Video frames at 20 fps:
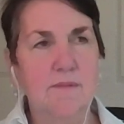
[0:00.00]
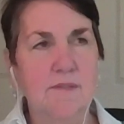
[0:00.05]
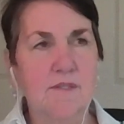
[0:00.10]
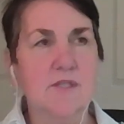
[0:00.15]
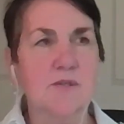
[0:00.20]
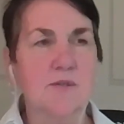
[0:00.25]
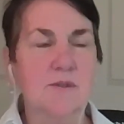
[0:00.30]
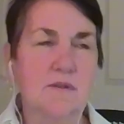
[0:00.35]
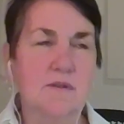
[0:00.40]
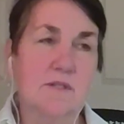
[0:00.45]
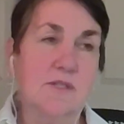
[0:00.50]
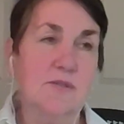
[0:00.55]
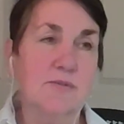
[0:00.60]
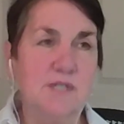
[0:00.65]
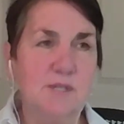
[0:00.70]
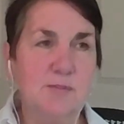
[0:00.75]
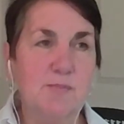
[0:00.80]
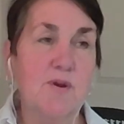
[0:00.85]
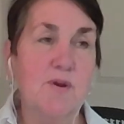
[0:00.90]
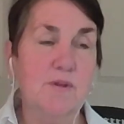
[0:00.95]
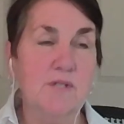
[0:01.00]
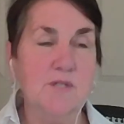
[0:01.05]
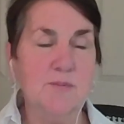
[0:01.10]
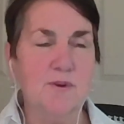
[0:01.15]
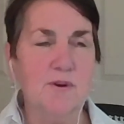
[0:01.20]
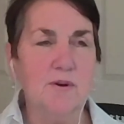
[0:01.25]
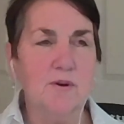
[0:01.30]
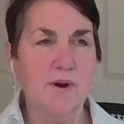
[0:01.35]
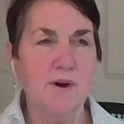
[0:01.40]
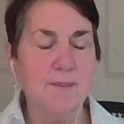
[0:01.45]
The Swiss bonus
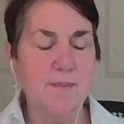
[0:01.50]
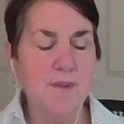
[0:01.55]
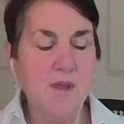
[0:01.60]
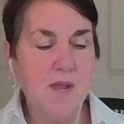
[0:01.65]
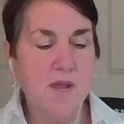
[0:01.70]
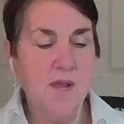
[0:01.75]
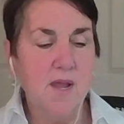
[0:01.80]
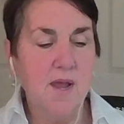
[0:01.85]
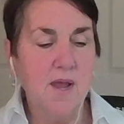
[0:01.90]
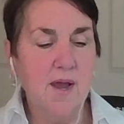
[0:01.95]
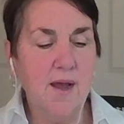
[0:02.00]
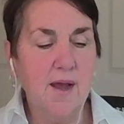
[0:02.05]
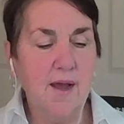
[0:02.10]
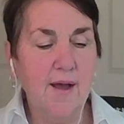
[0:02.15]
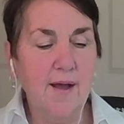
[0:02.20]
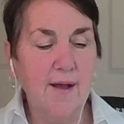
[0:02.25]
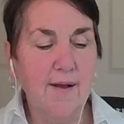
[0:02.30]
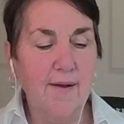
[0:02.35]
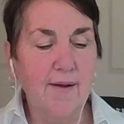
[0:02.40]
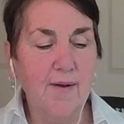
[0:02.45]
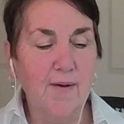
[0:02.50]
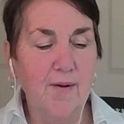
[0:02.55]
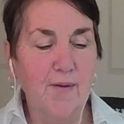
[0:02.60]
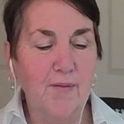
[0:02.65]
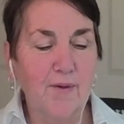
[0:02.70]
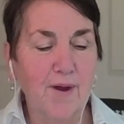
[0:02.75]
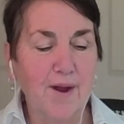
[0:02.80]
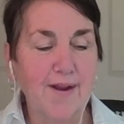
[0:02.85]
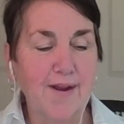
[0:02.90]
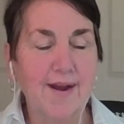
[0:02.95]
program,
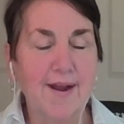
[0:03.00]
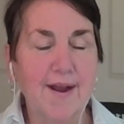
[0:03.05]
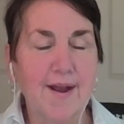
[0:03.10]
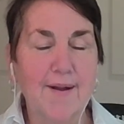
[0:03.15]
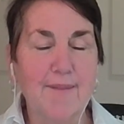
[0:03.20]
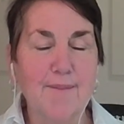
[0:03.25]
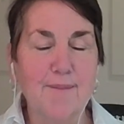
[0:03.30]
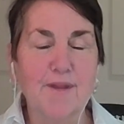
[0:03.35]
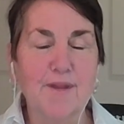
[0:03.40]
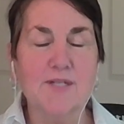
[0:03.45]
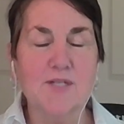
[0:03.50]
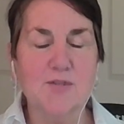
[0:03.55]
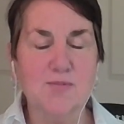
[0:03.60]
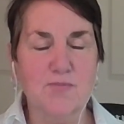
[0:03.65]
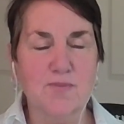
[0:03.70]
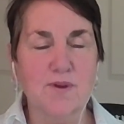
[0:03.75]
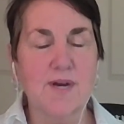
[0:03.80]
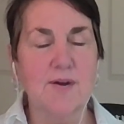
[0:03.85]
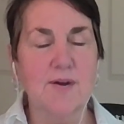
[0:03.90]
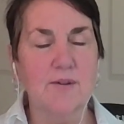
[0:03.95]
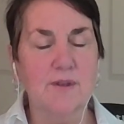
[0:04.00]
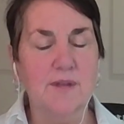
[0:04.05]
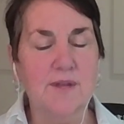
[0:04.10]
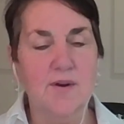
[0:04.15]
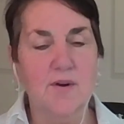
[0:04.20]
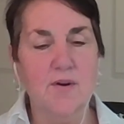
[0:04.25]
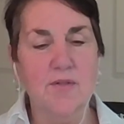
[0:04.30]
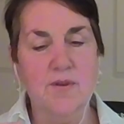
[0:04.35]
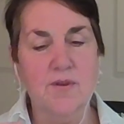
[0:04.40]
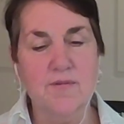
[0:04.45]
right? Because
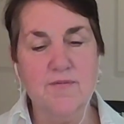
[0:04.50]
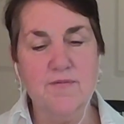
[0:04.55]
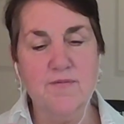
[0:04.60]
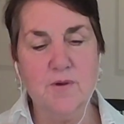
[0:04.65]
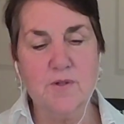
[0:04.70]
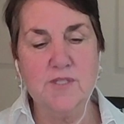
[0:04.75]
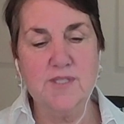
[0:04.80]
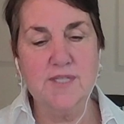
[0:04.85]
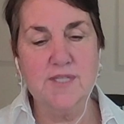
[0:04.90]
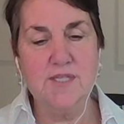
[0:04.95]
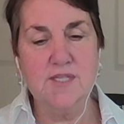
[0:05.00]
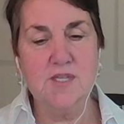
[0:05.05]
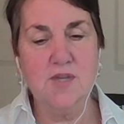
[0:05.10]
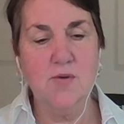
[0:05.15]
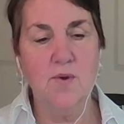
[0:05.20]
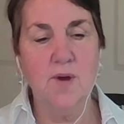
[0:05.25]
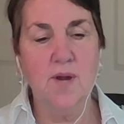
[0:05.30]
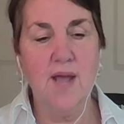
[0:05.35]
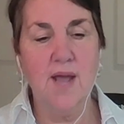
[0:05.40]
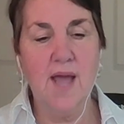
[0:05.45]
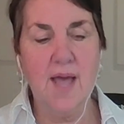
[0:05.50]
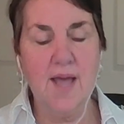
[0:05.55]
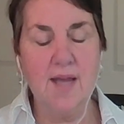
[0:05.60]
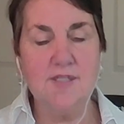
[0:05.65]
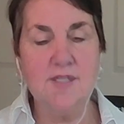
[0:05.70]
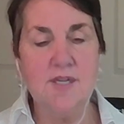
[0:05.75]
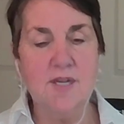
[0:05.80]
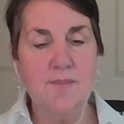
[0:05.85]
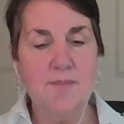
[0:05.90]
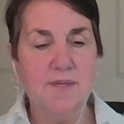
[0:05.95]
rarely are the first things that you want to
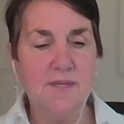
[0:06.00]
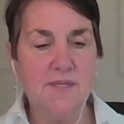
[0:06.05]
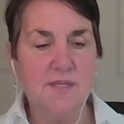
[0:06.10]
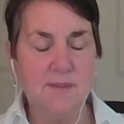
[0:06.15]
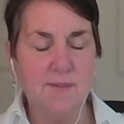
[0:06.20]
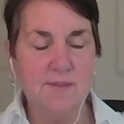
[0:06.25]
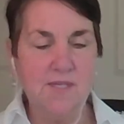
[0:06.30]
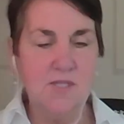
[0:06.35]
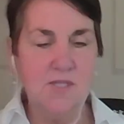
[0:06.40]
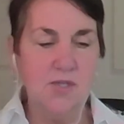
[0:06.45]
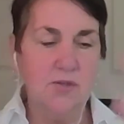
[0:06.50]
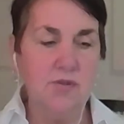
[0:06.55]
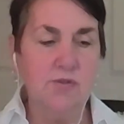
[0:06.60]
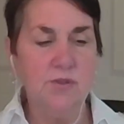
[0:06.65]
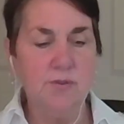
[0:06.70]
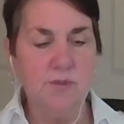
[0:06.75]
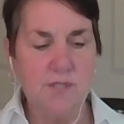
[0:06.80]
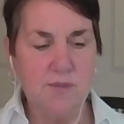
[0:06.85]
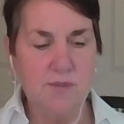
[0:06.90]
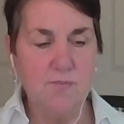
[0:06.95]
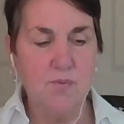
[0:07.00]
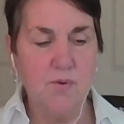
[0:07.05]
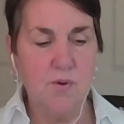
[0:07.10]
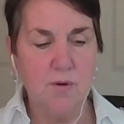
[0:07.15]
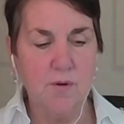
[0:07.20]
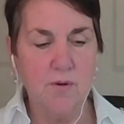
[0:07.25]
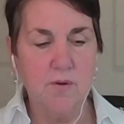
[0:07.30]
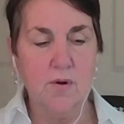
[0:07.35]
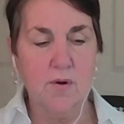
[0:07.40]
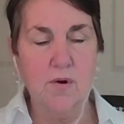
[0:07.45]
act on because somebody told you it's
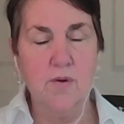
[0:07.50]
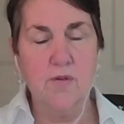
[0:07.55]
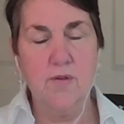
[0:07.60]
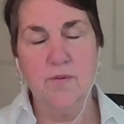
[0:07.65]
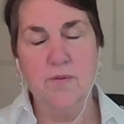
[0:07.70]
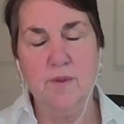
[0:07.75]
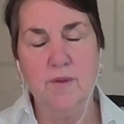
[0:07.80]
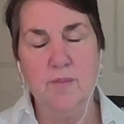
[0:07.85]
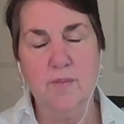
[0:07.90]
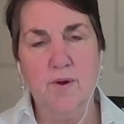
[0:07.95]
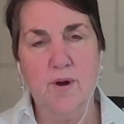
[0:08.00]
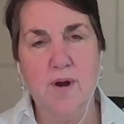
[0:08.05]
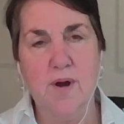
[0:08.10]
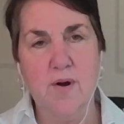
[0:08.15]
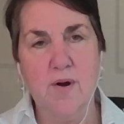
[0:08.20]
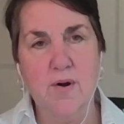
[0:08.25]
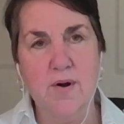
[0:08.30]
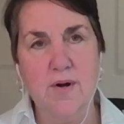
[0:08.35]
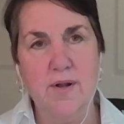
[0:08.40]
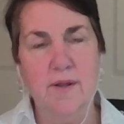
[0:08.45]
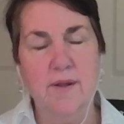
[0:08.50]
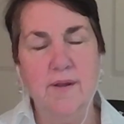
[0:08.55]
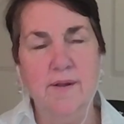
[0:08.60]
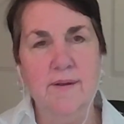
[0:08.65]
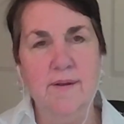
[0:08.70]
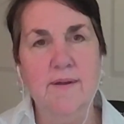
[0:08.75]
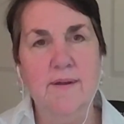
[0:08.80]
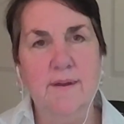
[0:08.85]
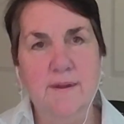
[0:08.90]
important are the real priority.